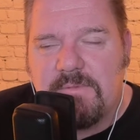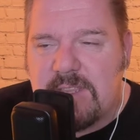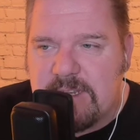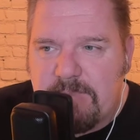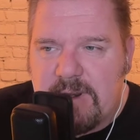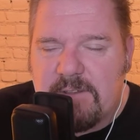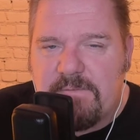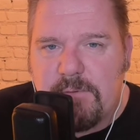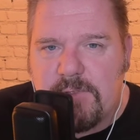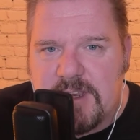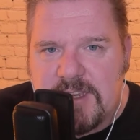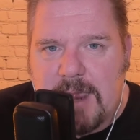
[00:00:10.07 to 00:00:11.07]
been a
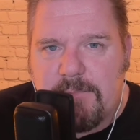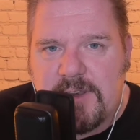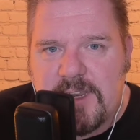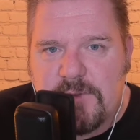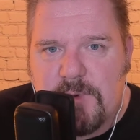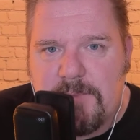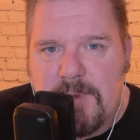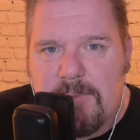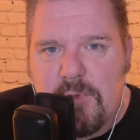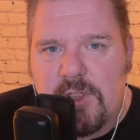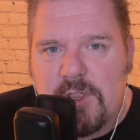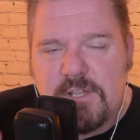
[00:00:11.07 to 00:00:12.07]
few things happening this week, but
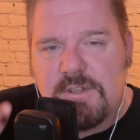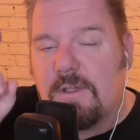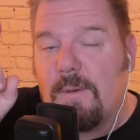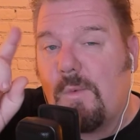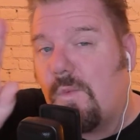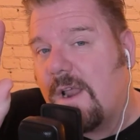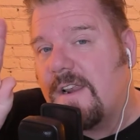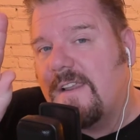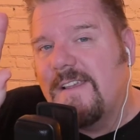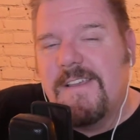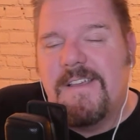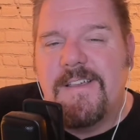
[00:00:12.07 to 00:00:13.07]
I'm only going to talk about one
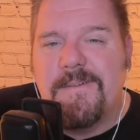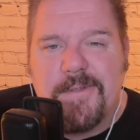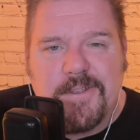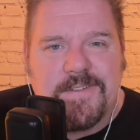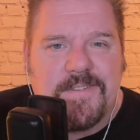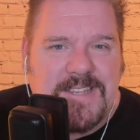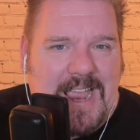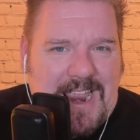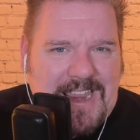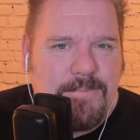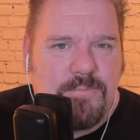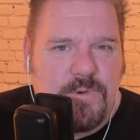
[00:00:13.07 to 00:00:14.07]
because of
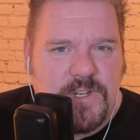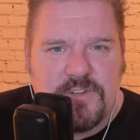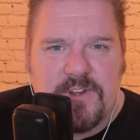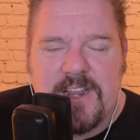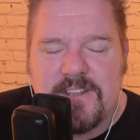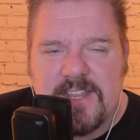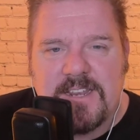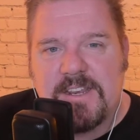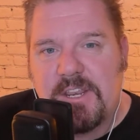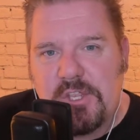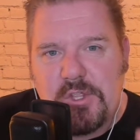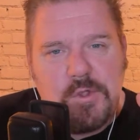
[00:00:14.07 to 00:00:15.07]
time restraints
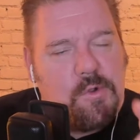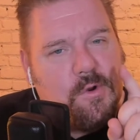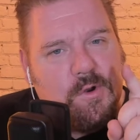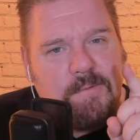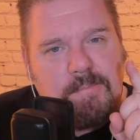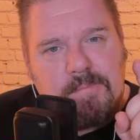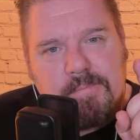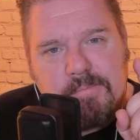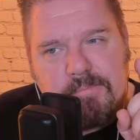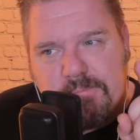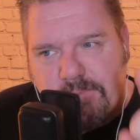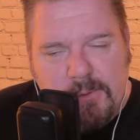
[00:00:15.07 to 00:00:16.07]
and your
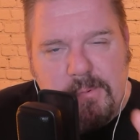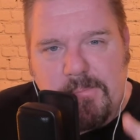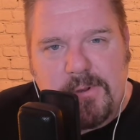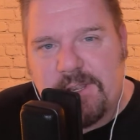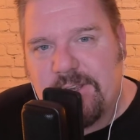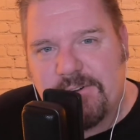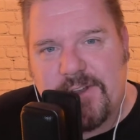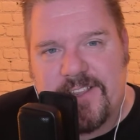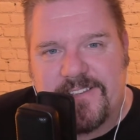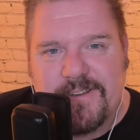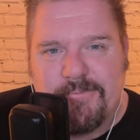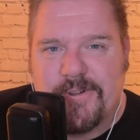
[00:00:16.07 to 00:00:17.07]
probable
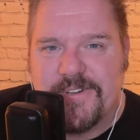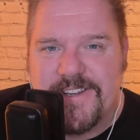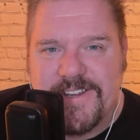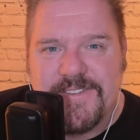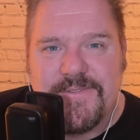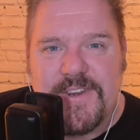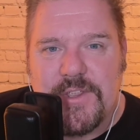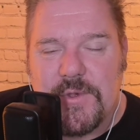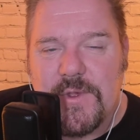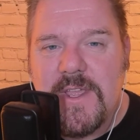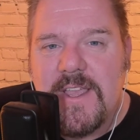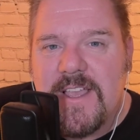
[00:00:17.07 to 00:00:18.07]
interest in watching this
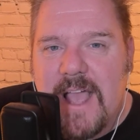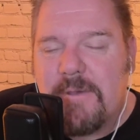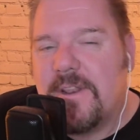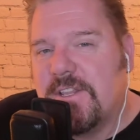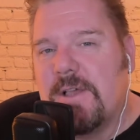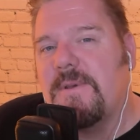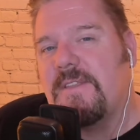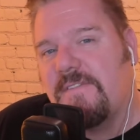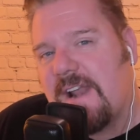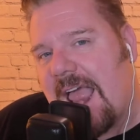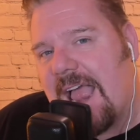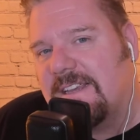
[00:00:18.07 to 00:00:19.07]
video. I'm going to talk about the
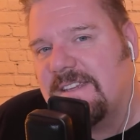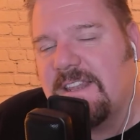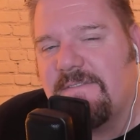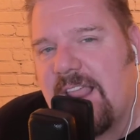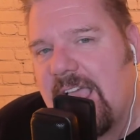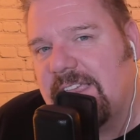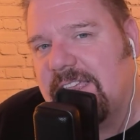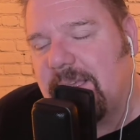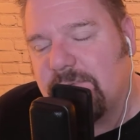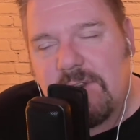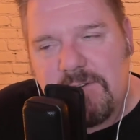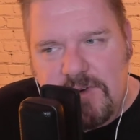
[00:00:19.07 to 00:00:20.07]
flags and the flag.
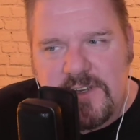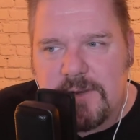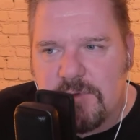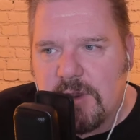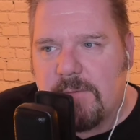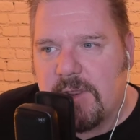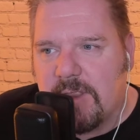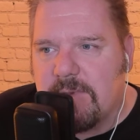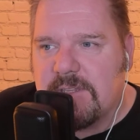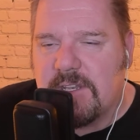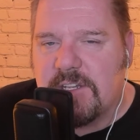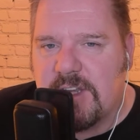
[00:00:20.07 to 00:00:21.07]
The reason I'm talking about them
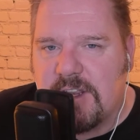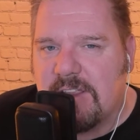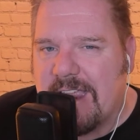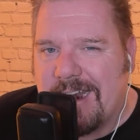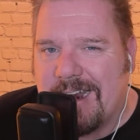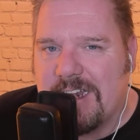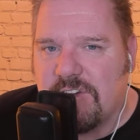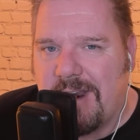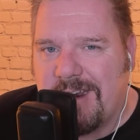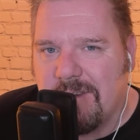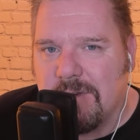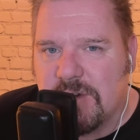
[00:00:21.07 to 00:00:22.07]
is they're still kind of like
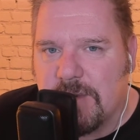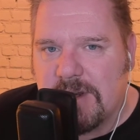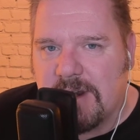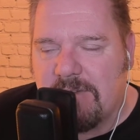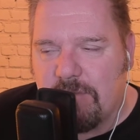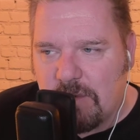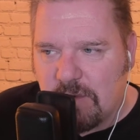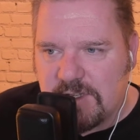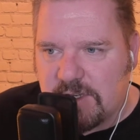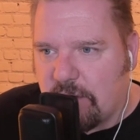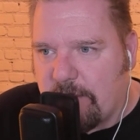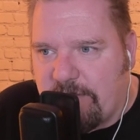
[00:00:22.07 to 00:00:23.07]
trending on Twitter. Everyone wants
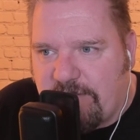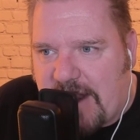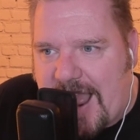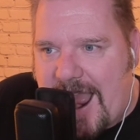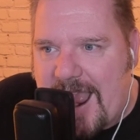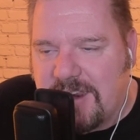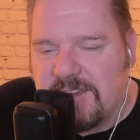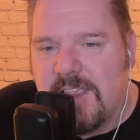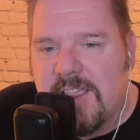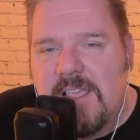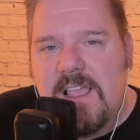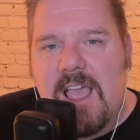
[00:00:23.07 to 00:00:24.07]
to talk about flags.
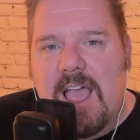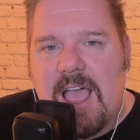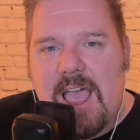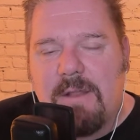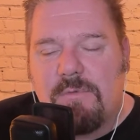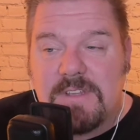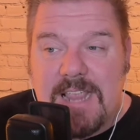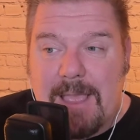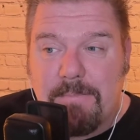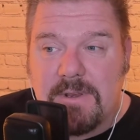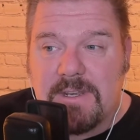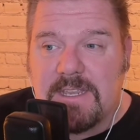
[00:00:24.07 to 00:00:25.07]
And what's
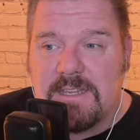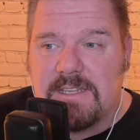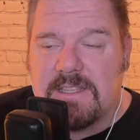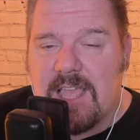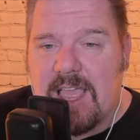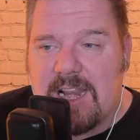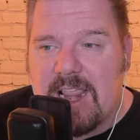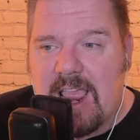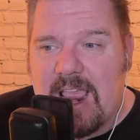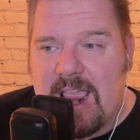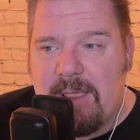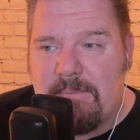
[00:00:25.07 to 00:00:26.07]
happened is that,
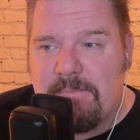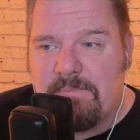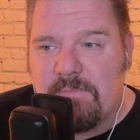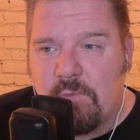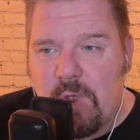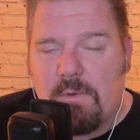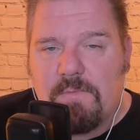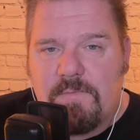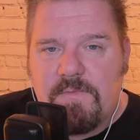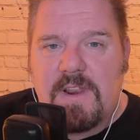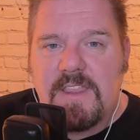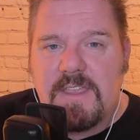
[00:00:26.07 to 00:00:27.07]

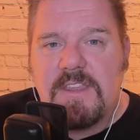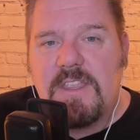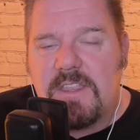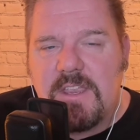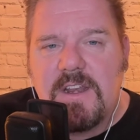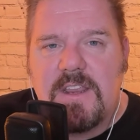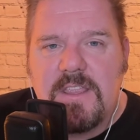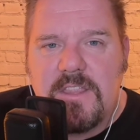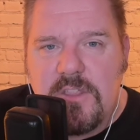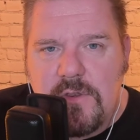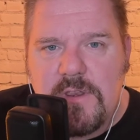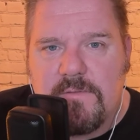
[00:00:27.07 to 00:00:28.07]
the
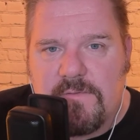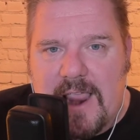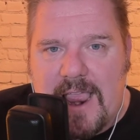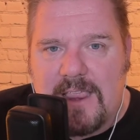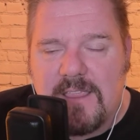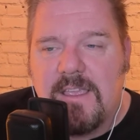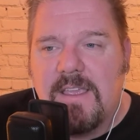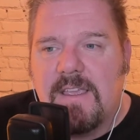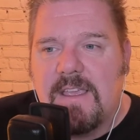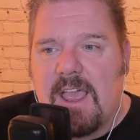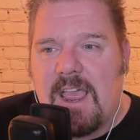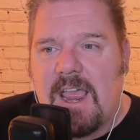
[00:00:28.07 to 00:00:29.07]
Union flag,
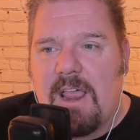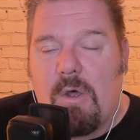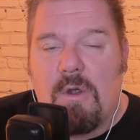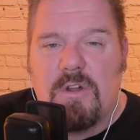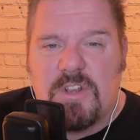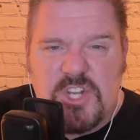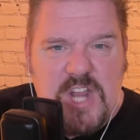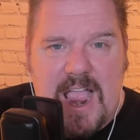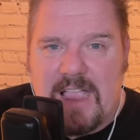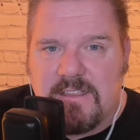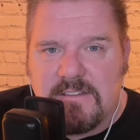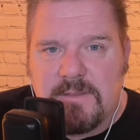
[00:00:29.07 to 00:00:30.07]
or
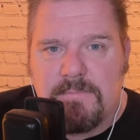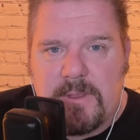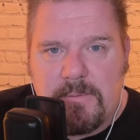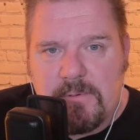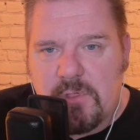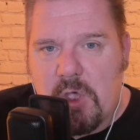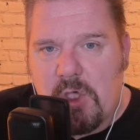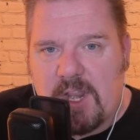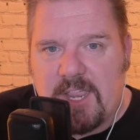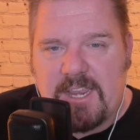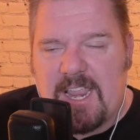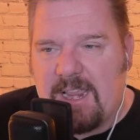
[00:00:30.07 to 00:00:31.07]
Jack, as some people call
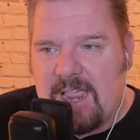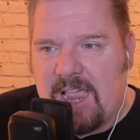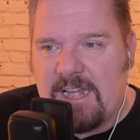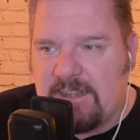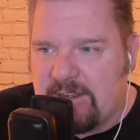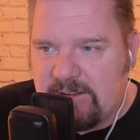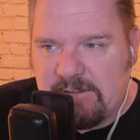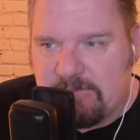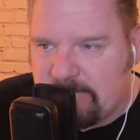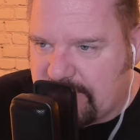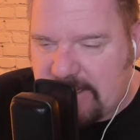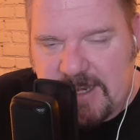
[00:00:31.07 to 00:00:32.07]
it,
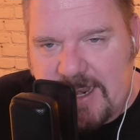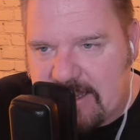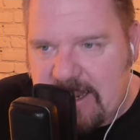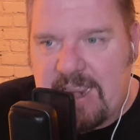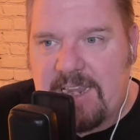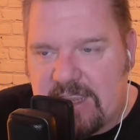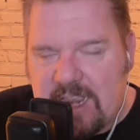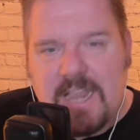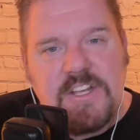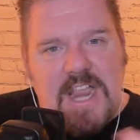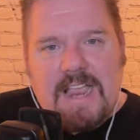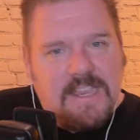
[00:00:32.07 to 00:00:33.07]
a
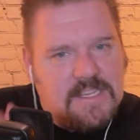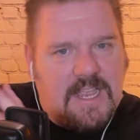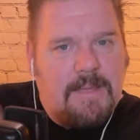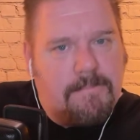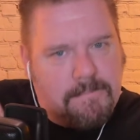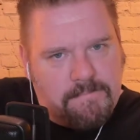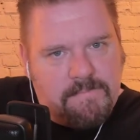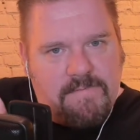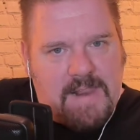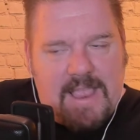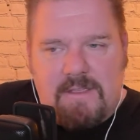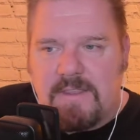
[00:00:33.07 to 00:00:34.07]
Jack is a
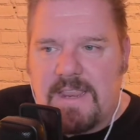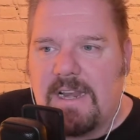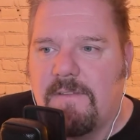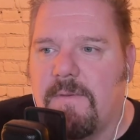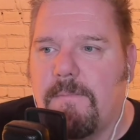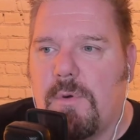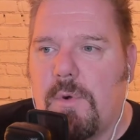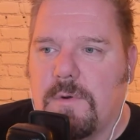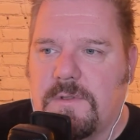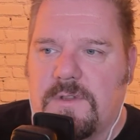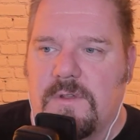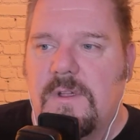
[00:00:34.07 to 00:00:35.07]
flag on the end of a
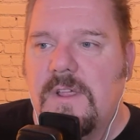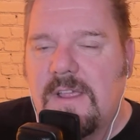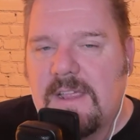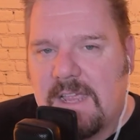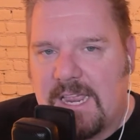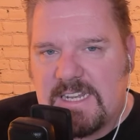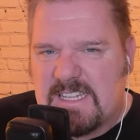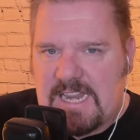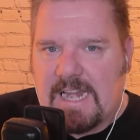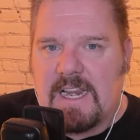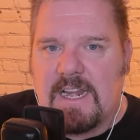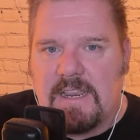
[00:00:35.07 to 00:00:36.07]
boat, so it's
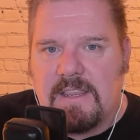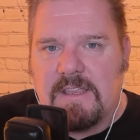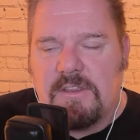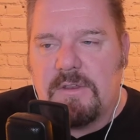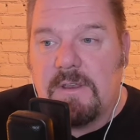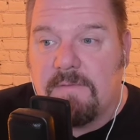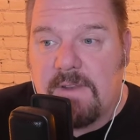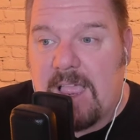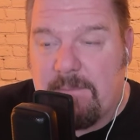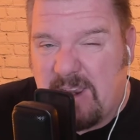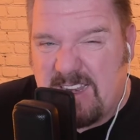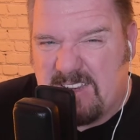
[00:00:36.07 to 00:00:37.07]
technically the Union
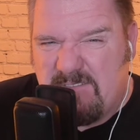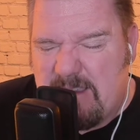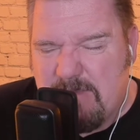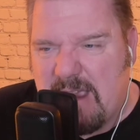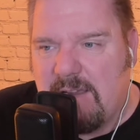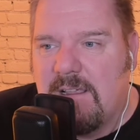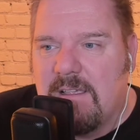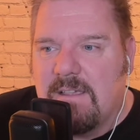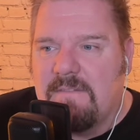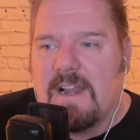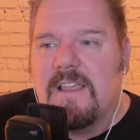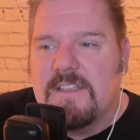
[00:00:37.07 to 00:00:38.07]
flag, but it doesn't really matter,
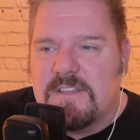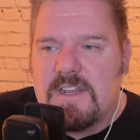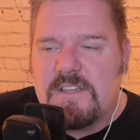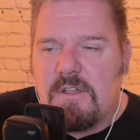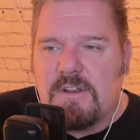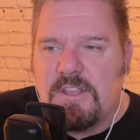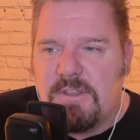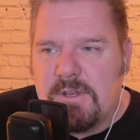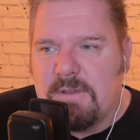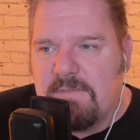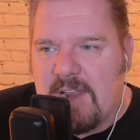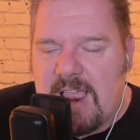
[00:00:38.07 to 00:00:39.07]
right? So let's call it
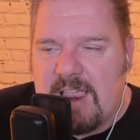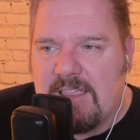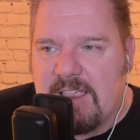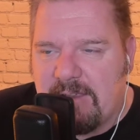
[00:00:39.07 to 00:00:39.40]
Union flag